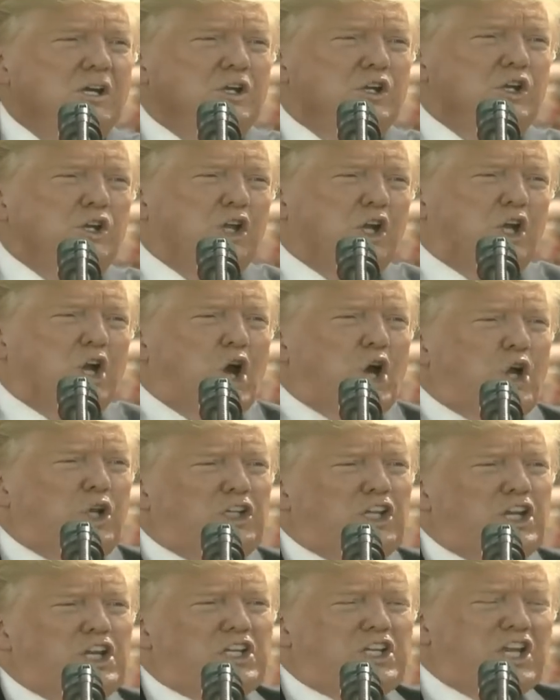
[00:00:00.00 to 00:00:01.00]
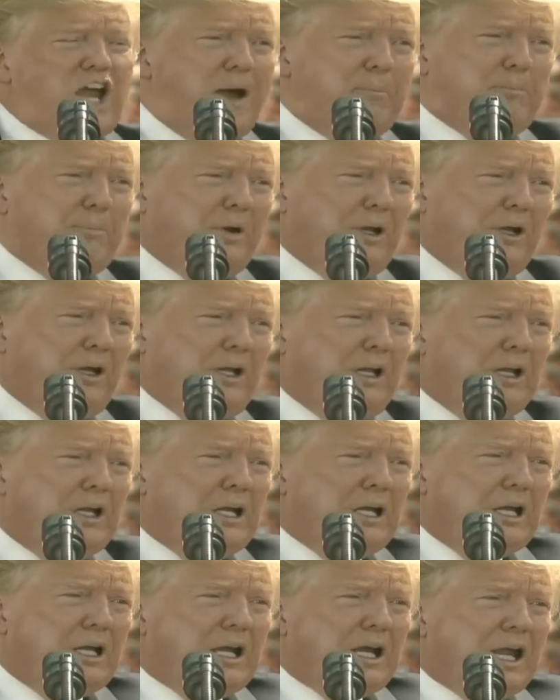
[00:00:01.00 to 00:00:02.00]
to the Golden Temple
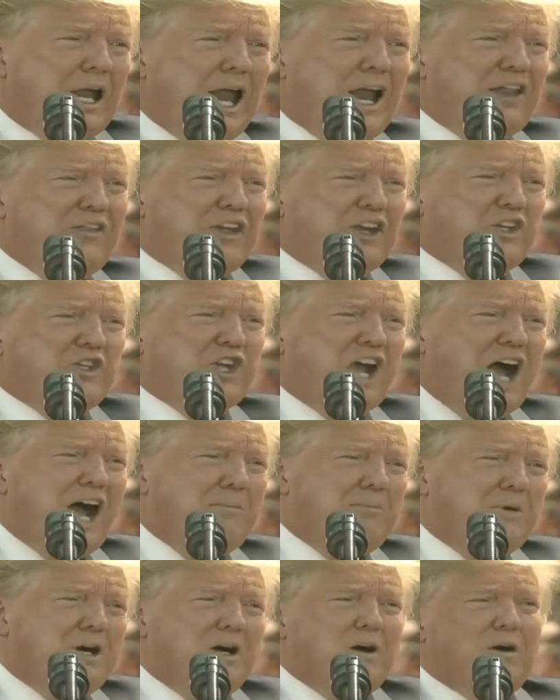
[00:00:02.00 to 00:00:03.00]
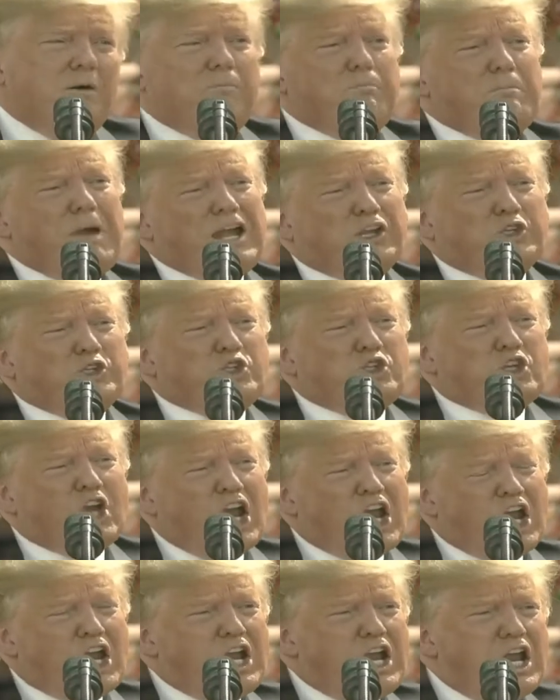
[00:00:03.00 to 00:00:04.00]
and the Jama
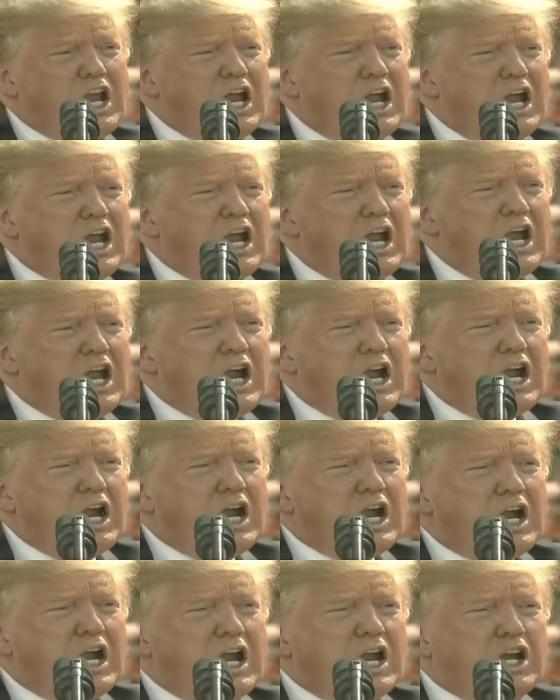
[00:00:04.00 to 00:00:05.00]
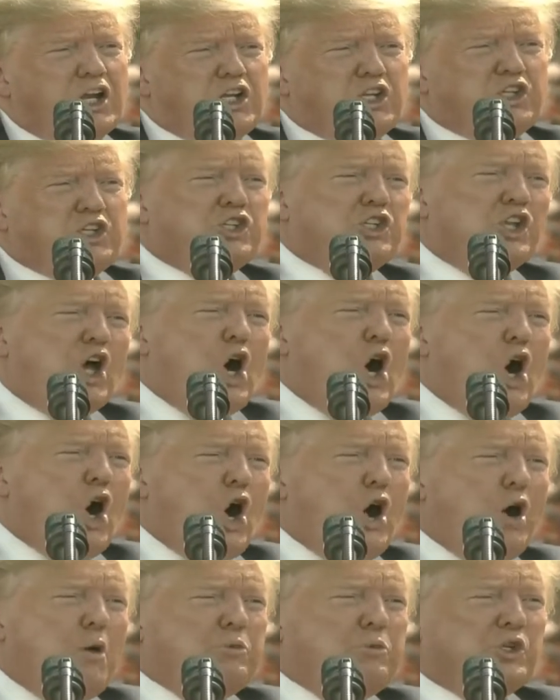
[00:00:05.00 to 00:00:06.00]
Masjid. It is the
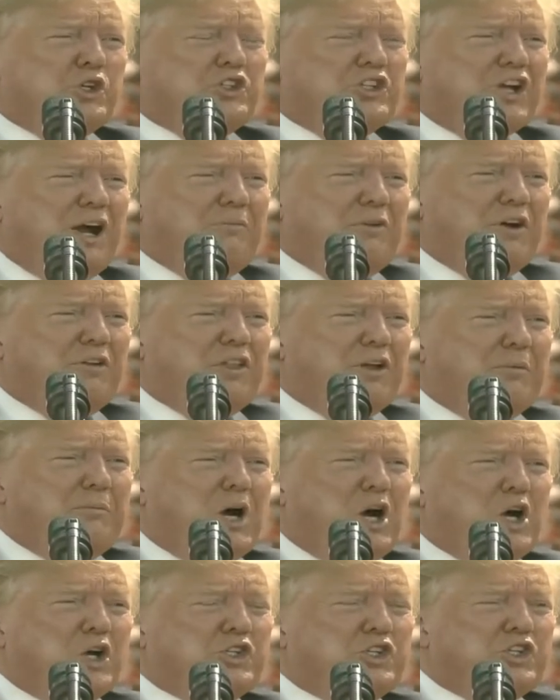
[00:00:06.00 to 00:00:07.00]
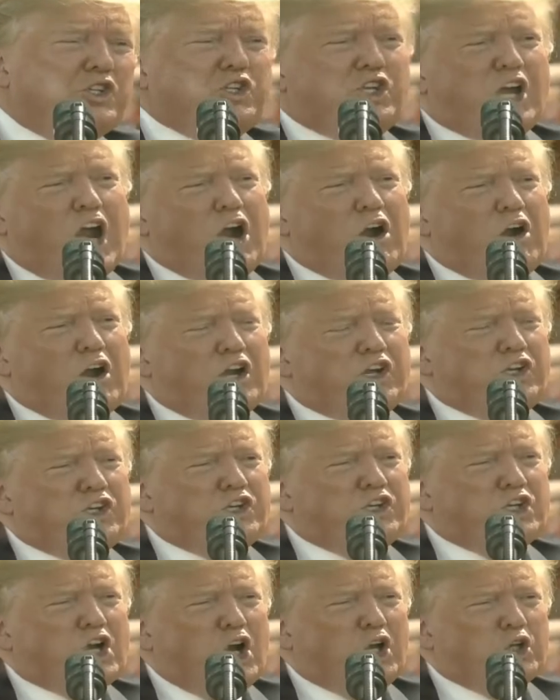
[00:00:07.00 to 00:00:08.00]
home to some of the most
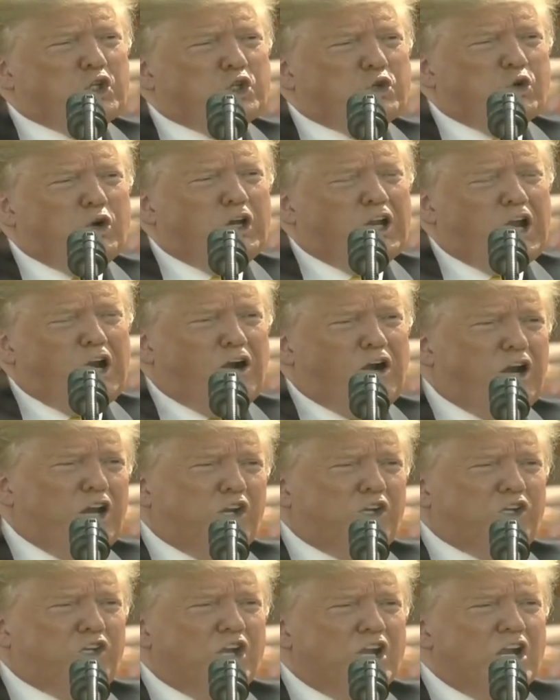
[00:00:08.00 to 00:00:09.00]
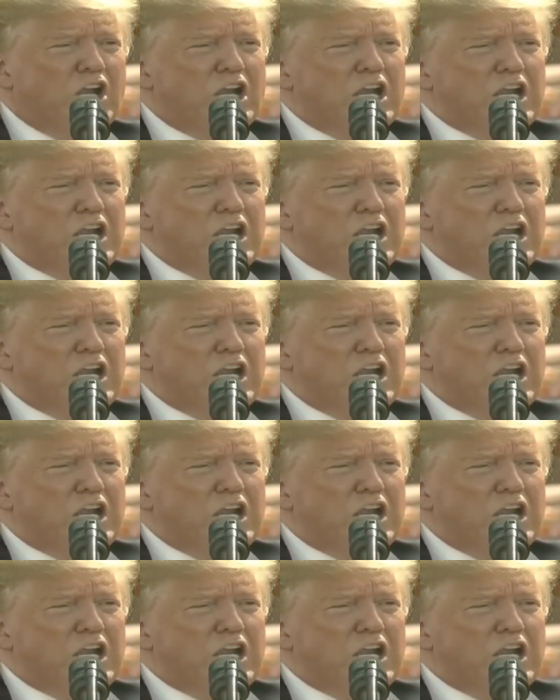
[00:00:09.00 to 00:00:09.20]
cherished cultural heritage